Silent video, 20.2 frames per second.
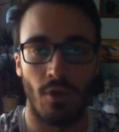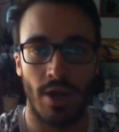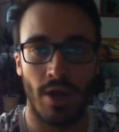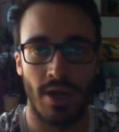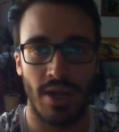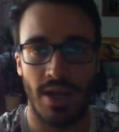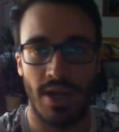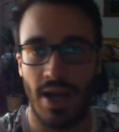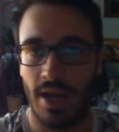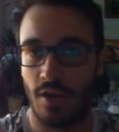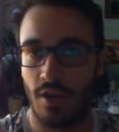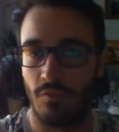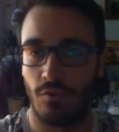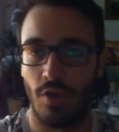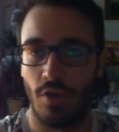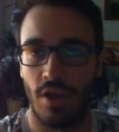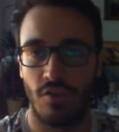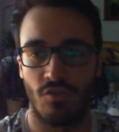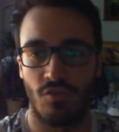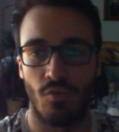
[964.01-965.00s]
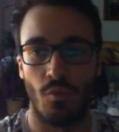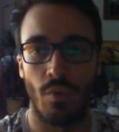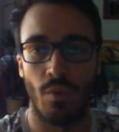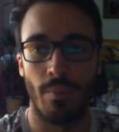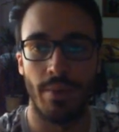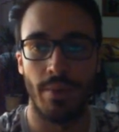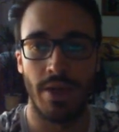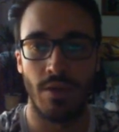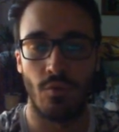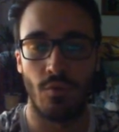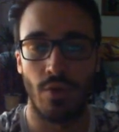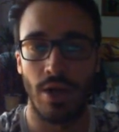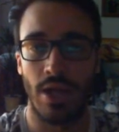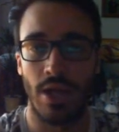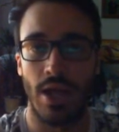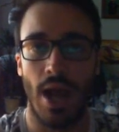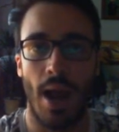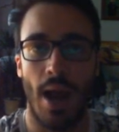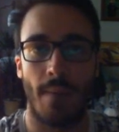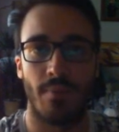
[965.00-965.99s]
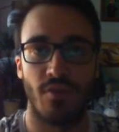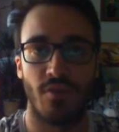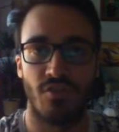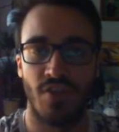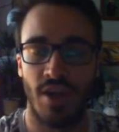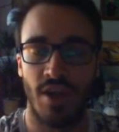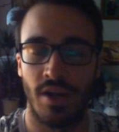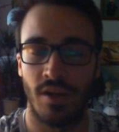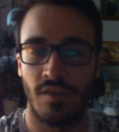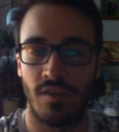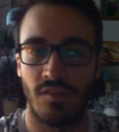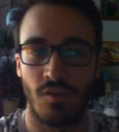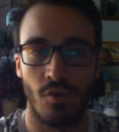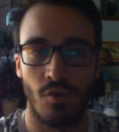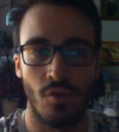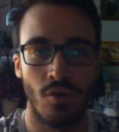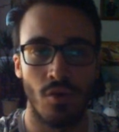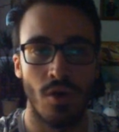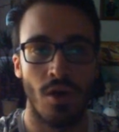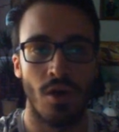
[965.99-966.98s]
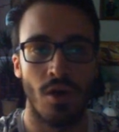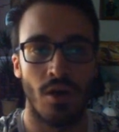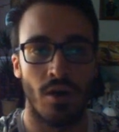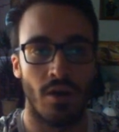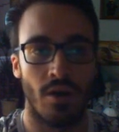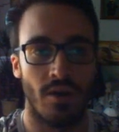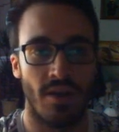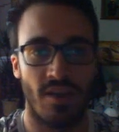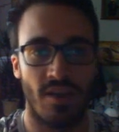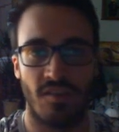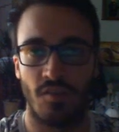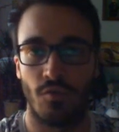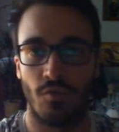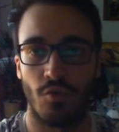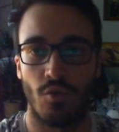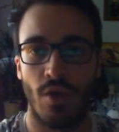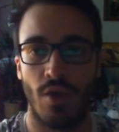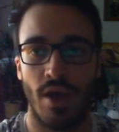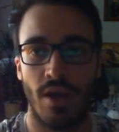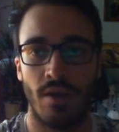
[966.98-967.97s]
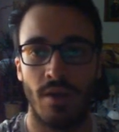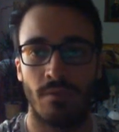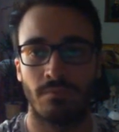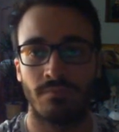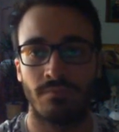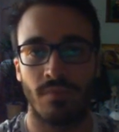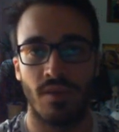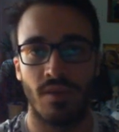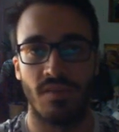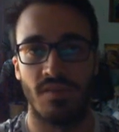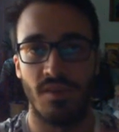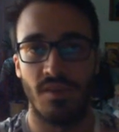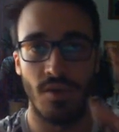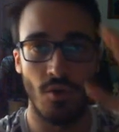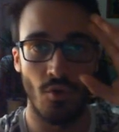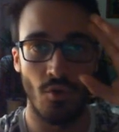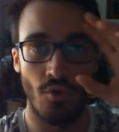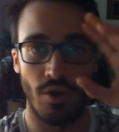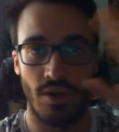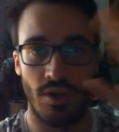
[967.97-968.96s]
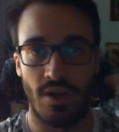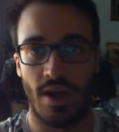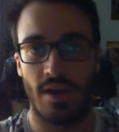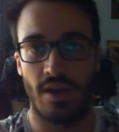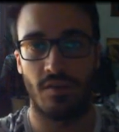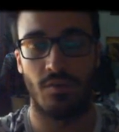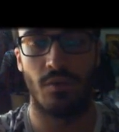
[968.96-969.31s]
Any kind of donation will be really appreciated. So that's it for today. See you in the next one.